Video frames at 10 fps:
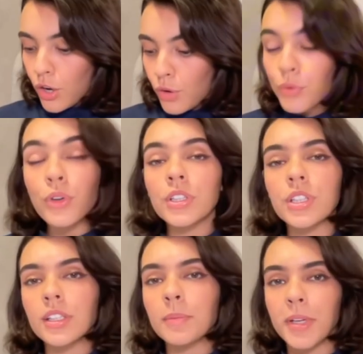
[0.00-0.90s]
Focus
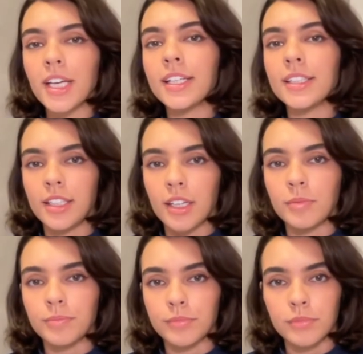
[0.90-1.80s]
on the main
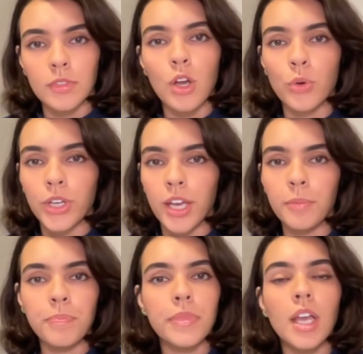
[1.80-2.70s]
idea, okay?